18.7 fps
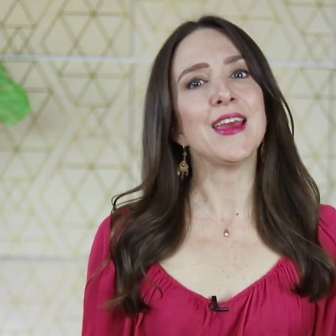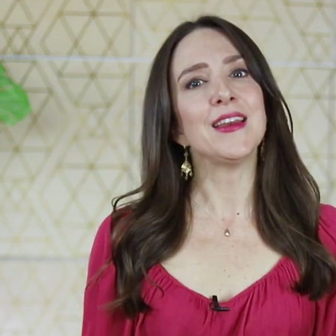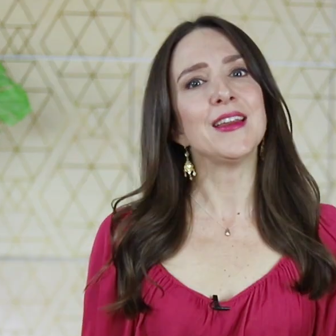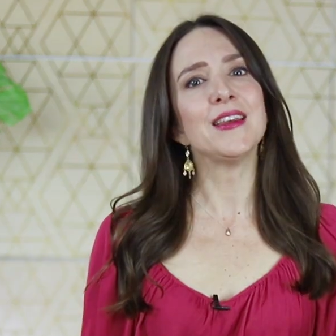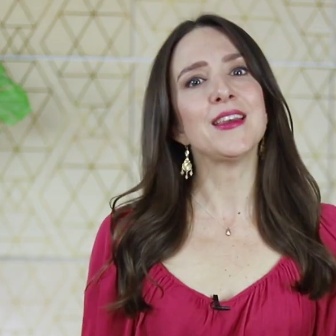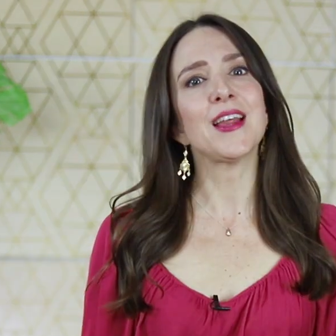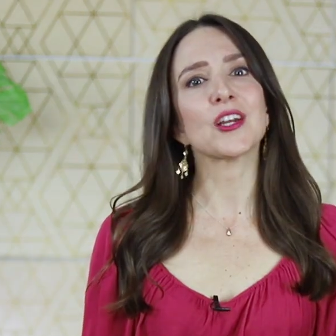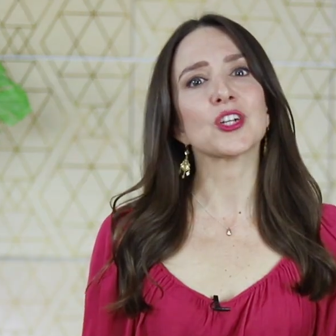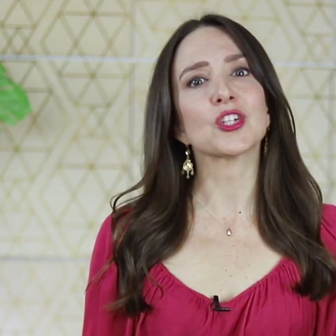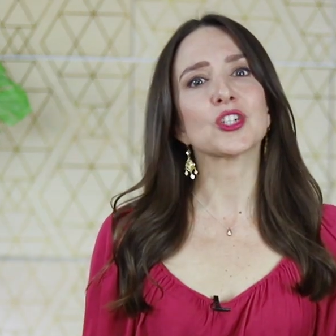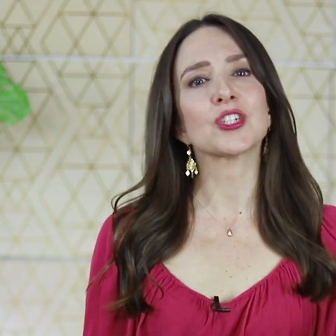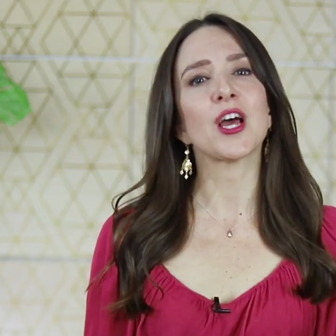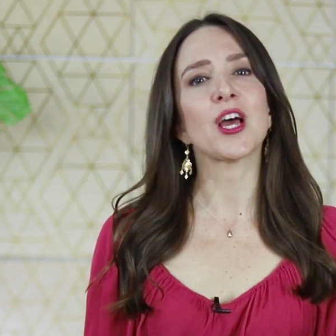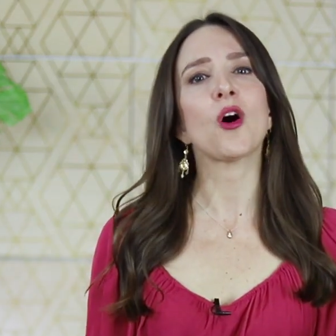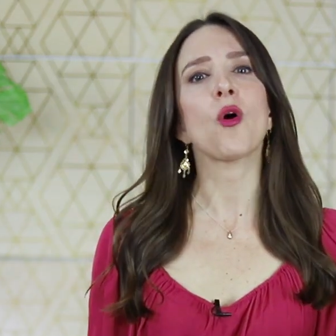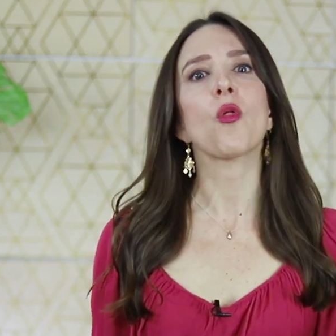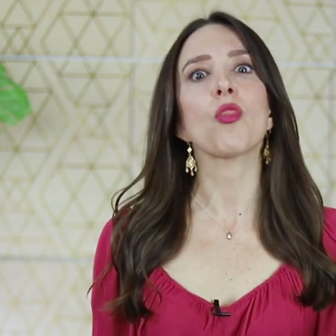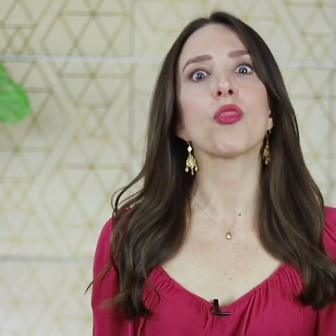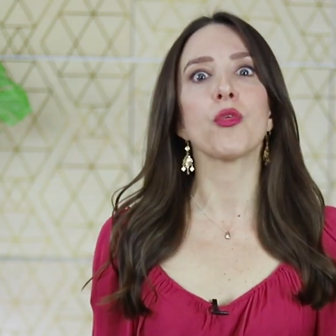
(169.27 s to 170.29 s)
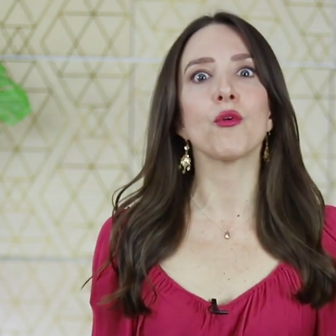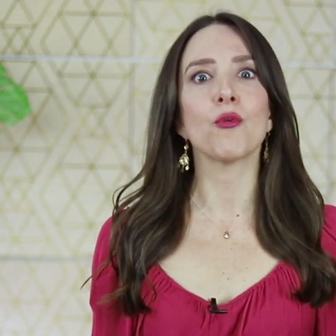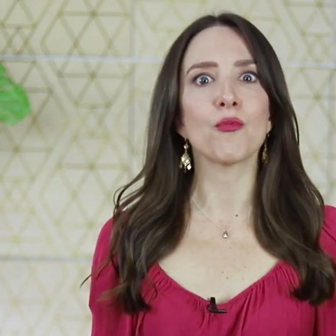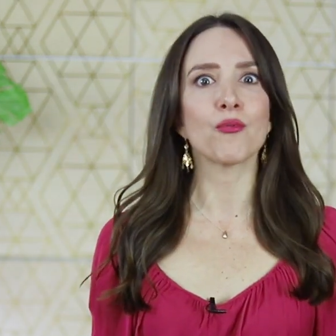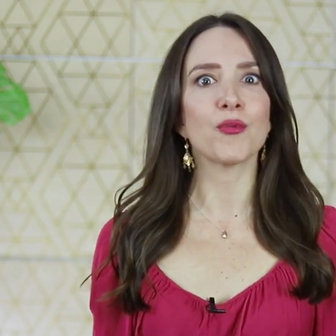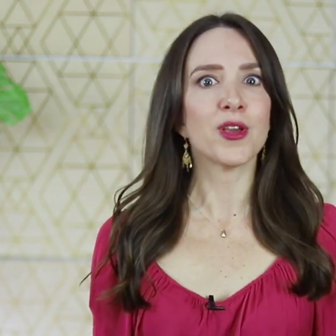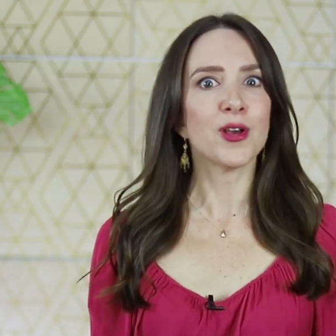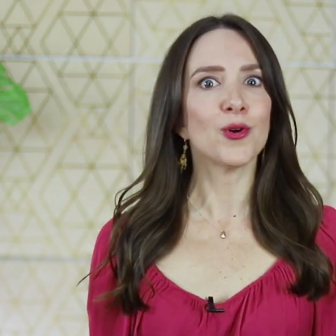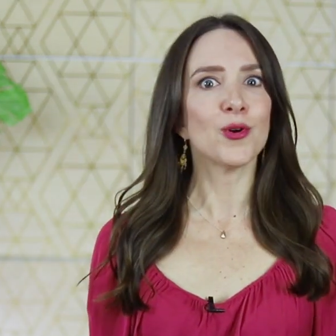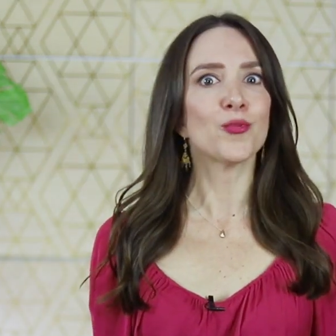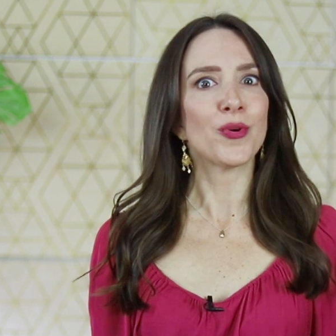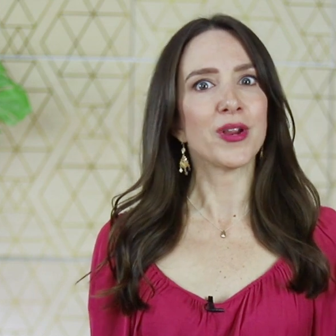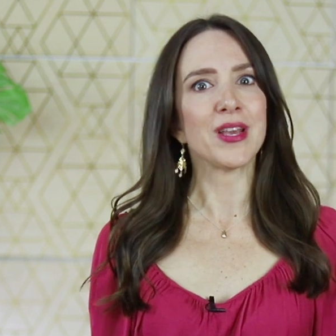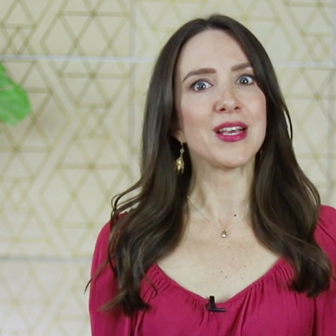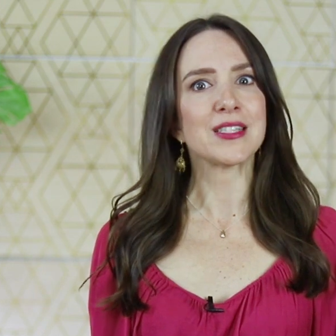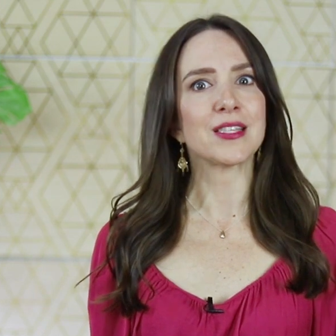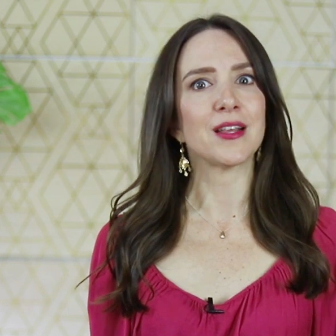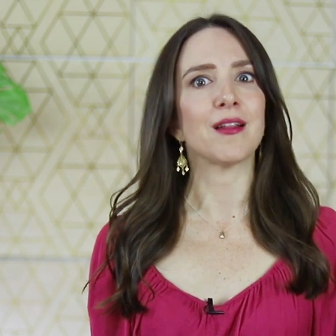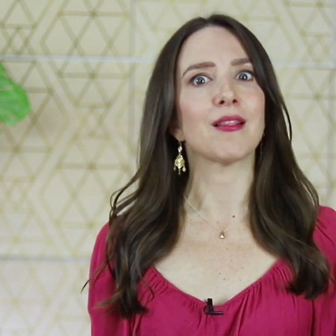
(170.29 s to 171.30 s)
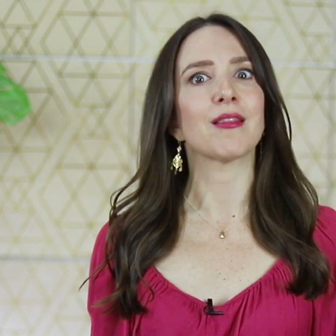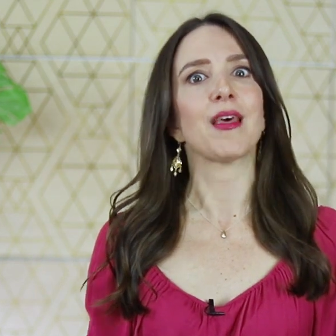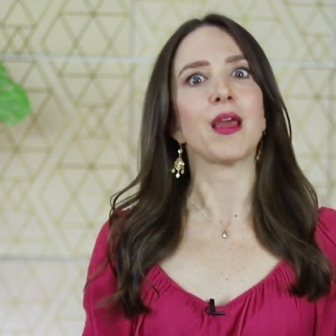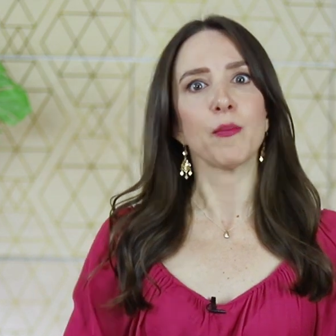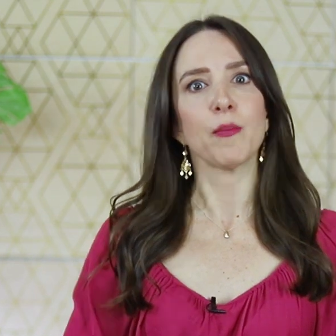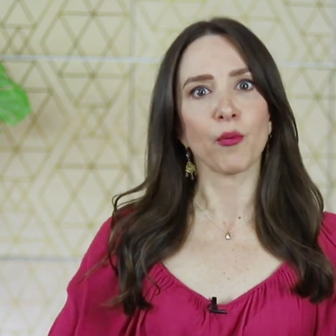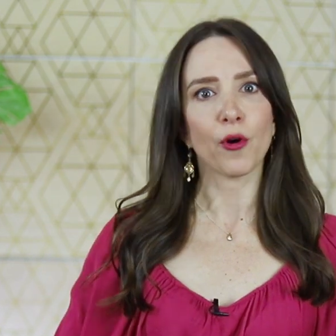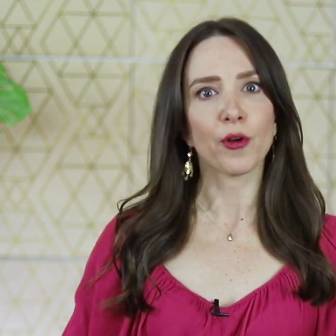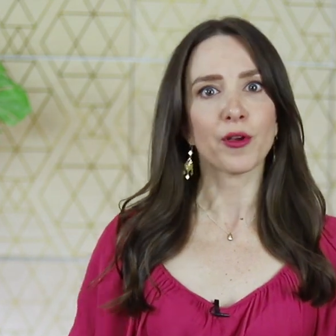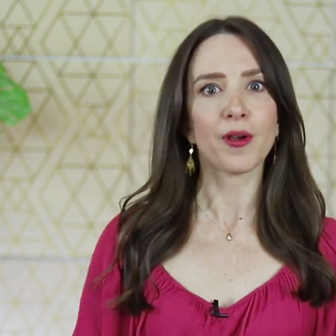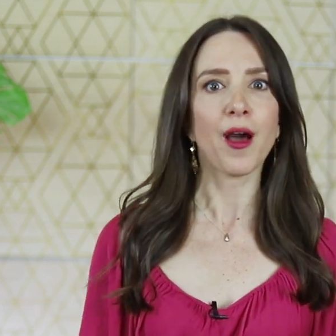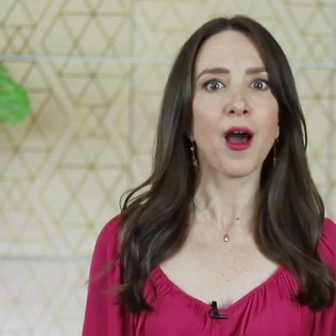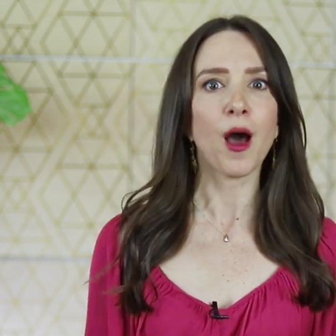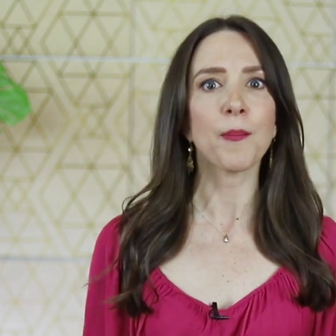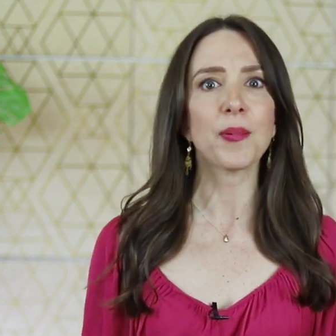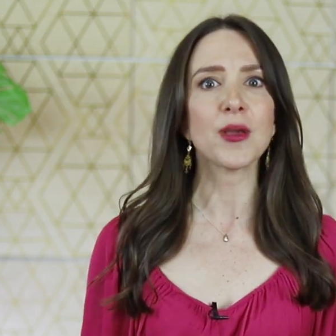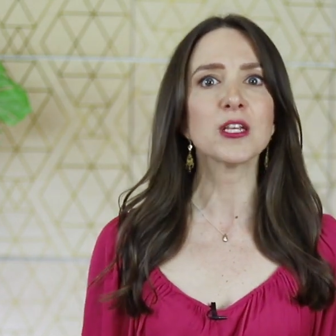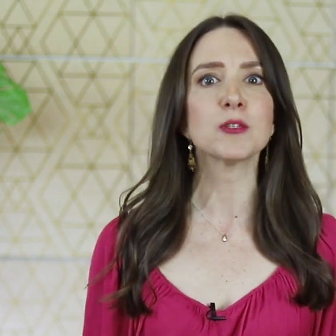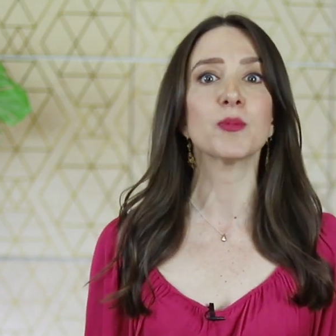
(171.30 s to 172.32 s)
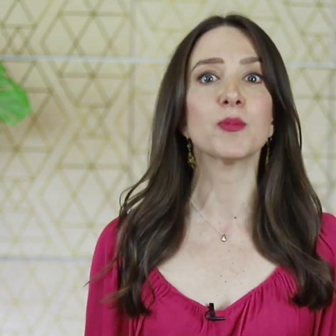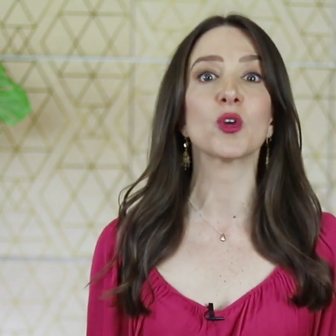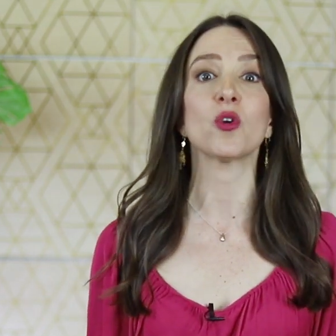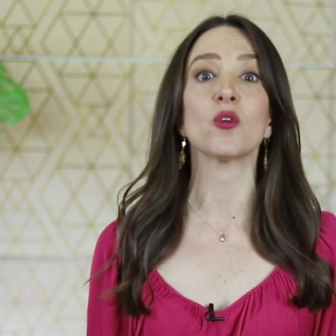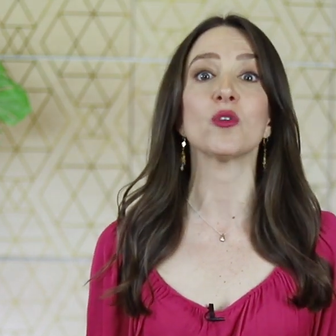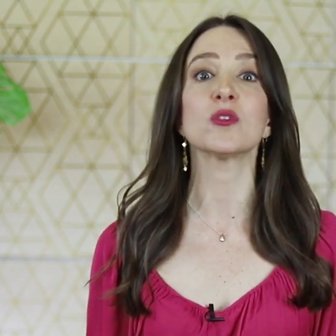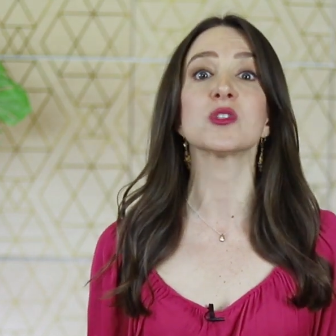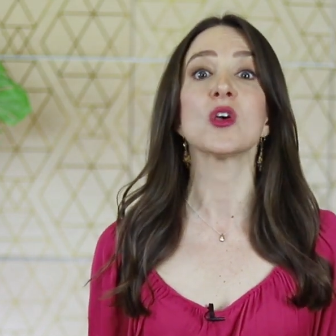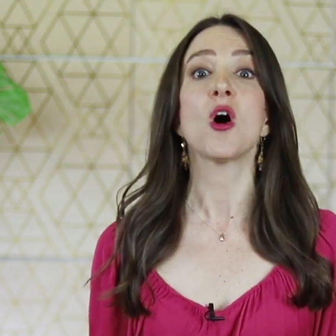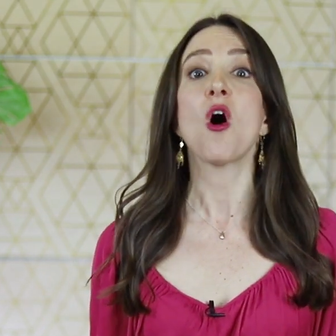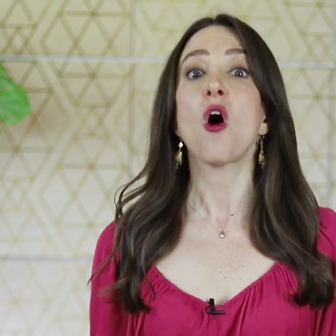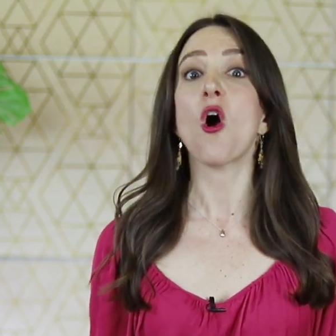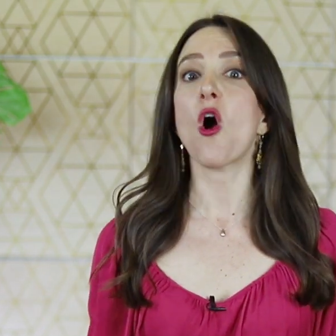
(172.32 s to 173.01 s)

In a nutshell, the real reason they broke up is because